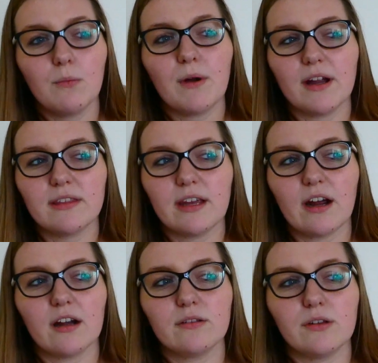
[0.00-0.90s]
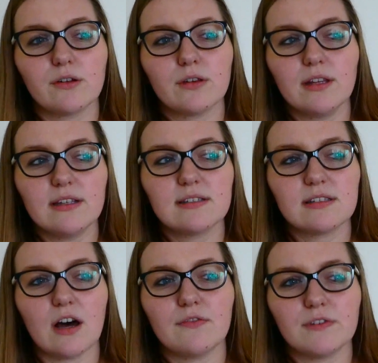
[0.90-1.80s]
where they are literally
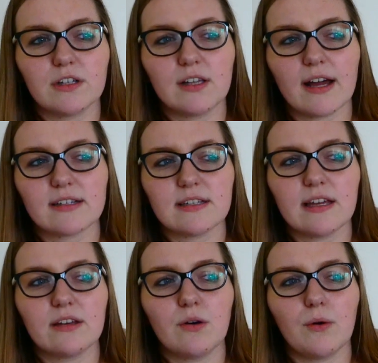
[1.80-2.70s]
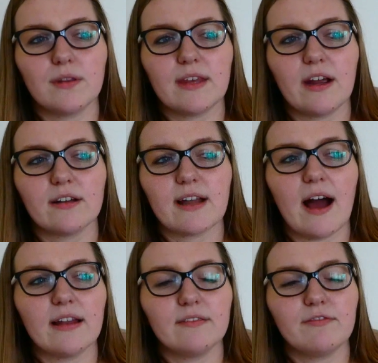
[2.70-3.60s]
self-neglecting, or they are
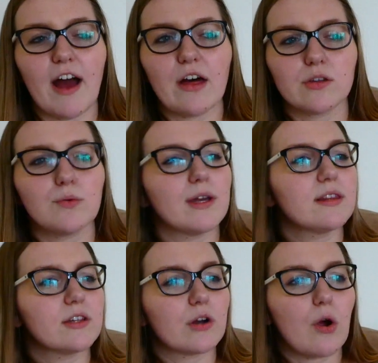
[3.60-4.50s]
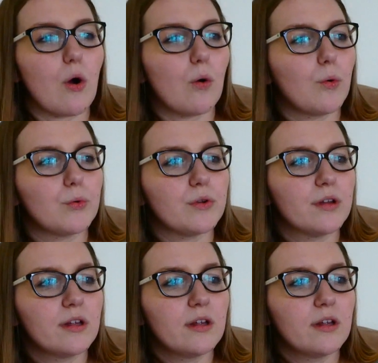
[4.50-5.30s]
not valuing their own